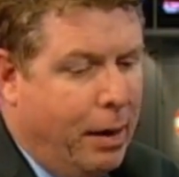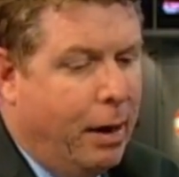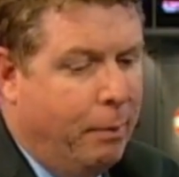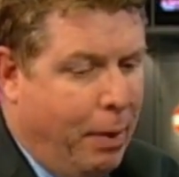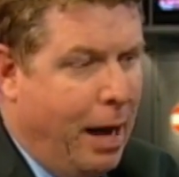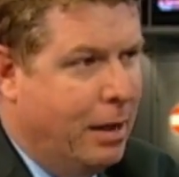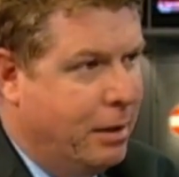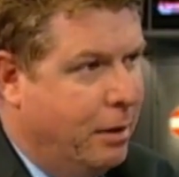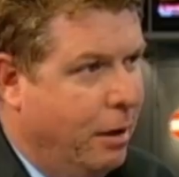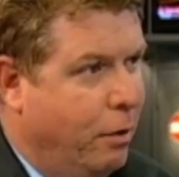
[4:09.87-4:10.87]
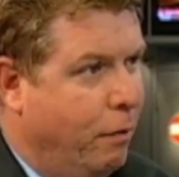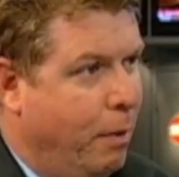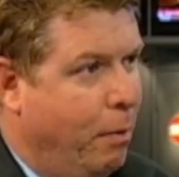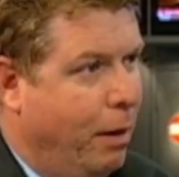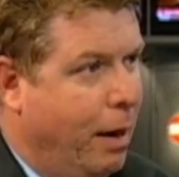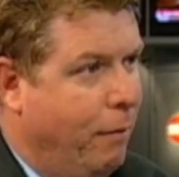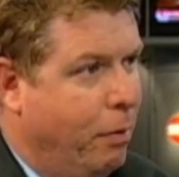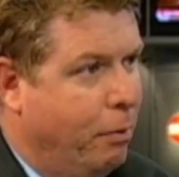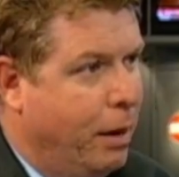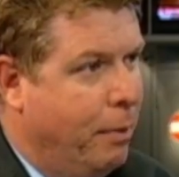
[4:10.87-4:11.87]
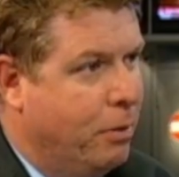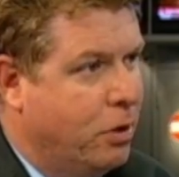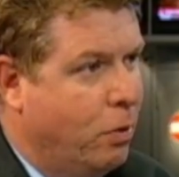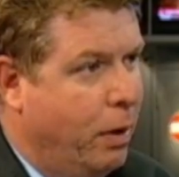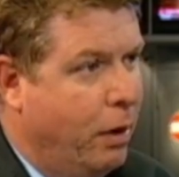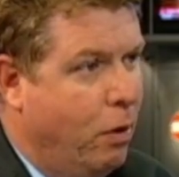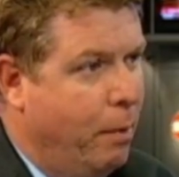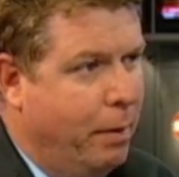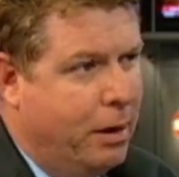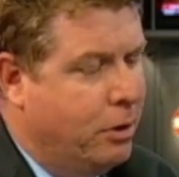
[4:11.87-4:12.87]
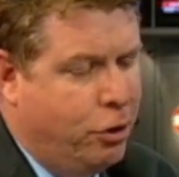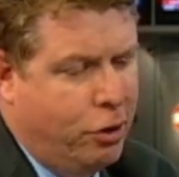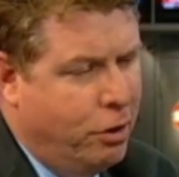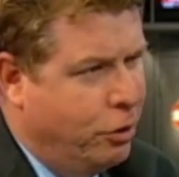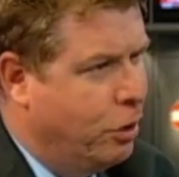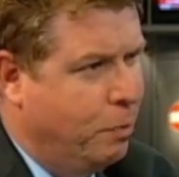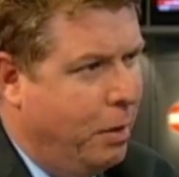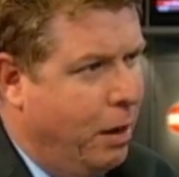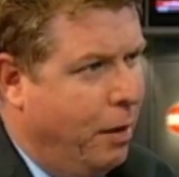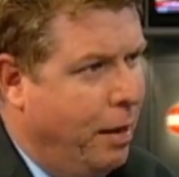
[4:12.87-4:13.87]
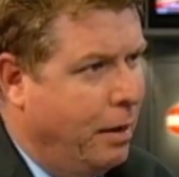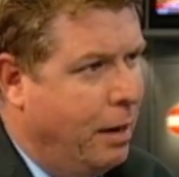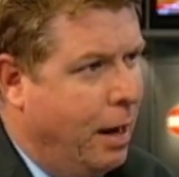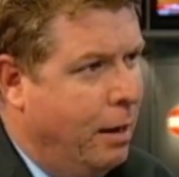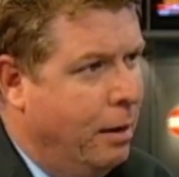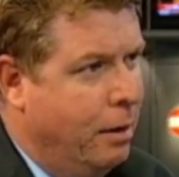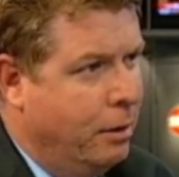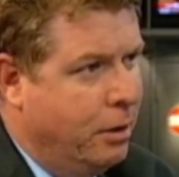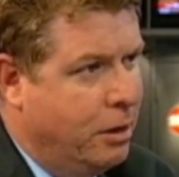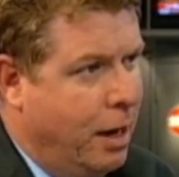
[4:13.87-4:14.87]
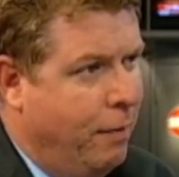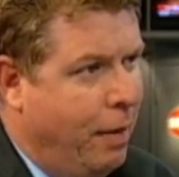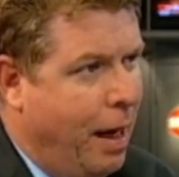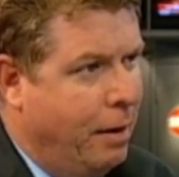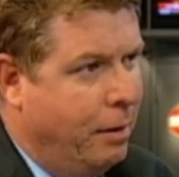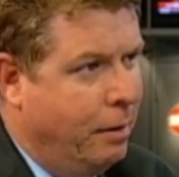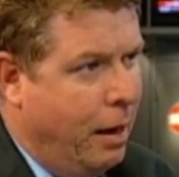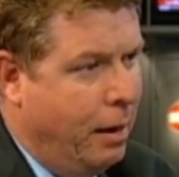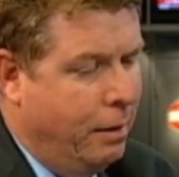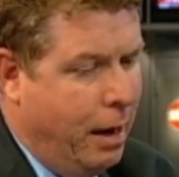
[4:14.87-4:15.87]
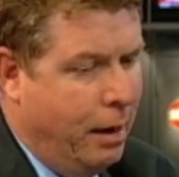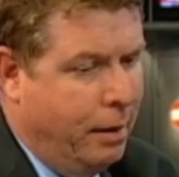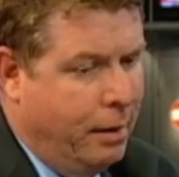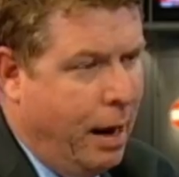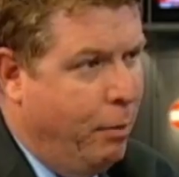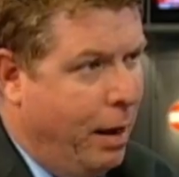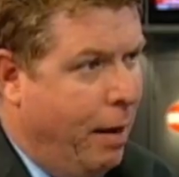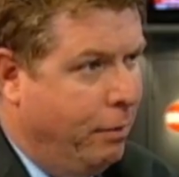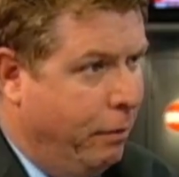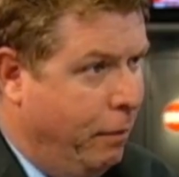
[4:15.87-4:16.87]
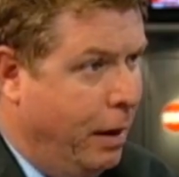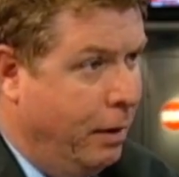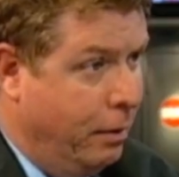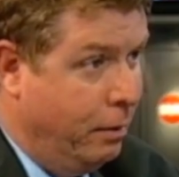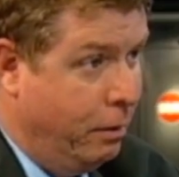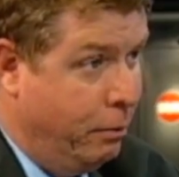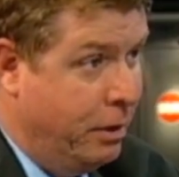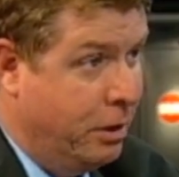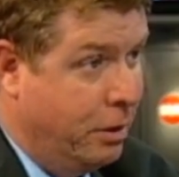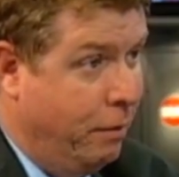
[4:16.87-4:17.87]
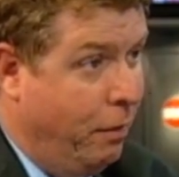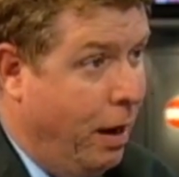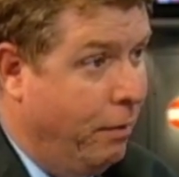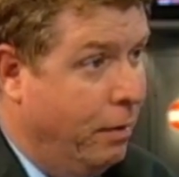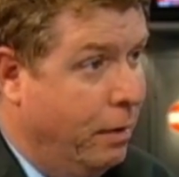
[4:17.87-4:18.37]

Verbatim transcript: it past uh, November 11th. We'll keep the story going because it shouldn't just be on that day. To save that, that, that day, we have to fight 365.